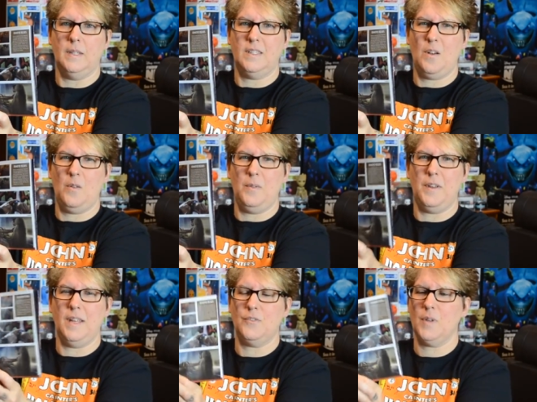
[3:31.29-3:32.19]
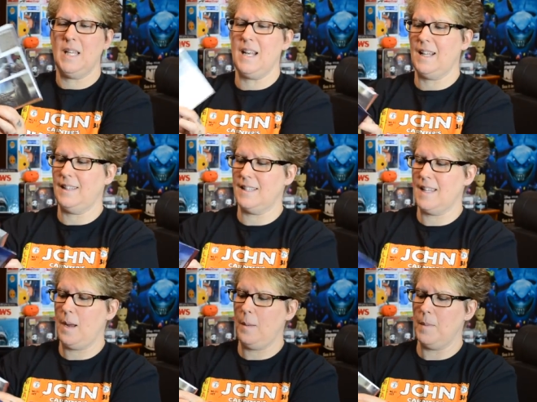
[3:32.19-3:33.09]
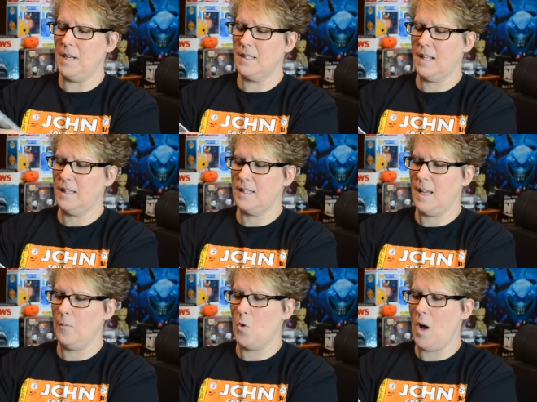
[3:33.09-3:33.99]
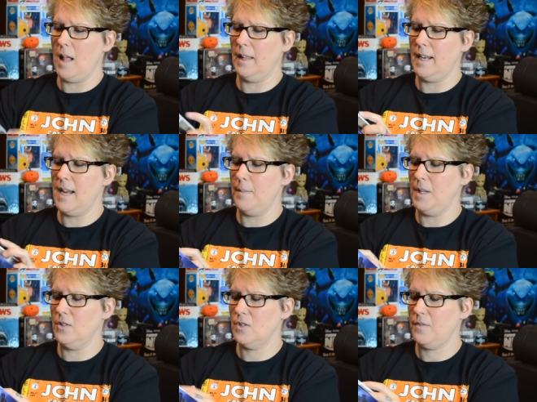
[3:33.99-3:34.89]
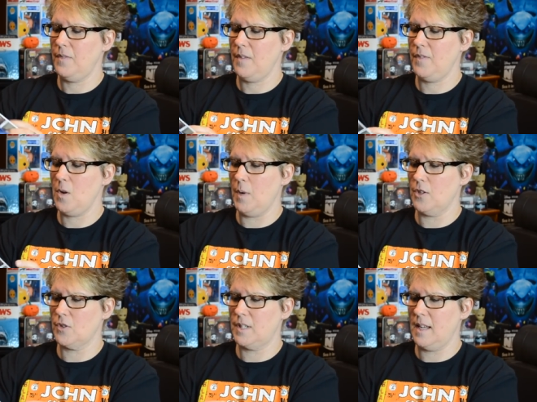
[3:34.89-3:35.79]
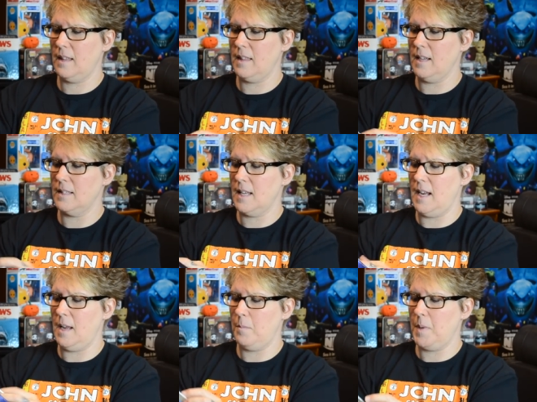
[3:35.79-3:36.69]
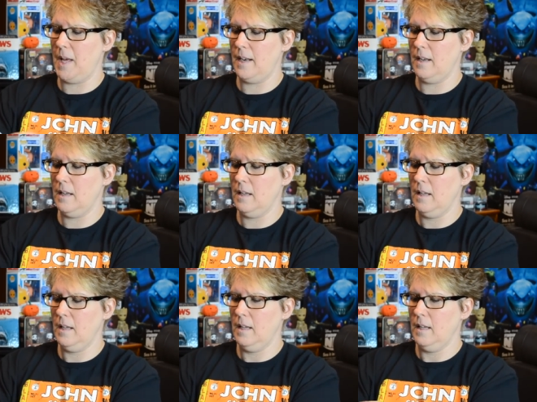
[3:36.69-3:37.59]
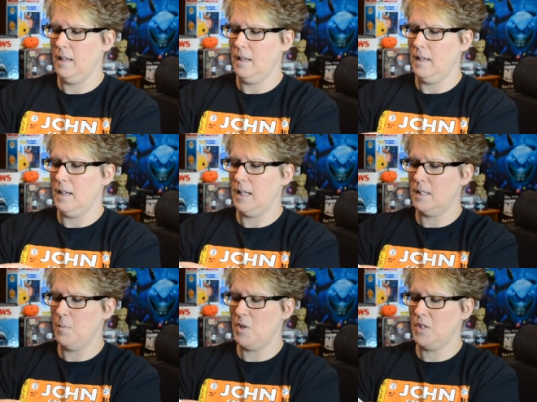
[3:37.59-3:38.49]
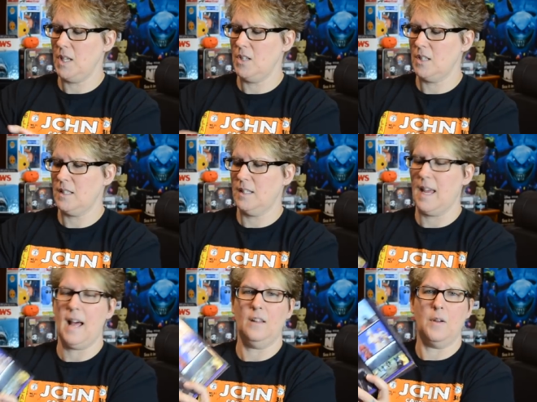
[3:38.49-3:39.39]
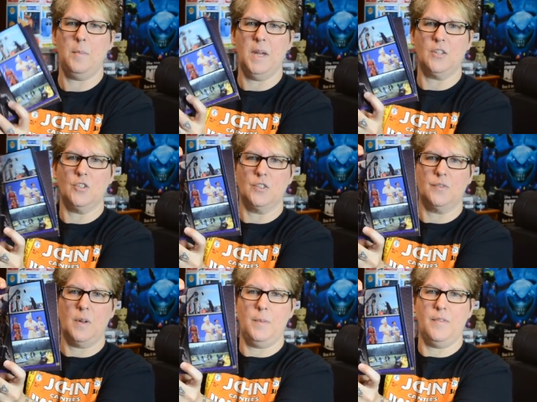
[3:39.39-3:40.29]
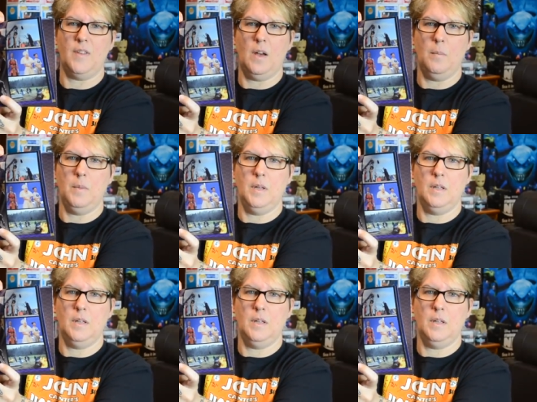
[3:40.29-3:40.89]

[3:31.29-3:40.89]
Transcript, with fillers: So it's really not the same, and it's not the same quality. I mean, there's a few interesting things in it, but it's mostly just gallery pictures from the film.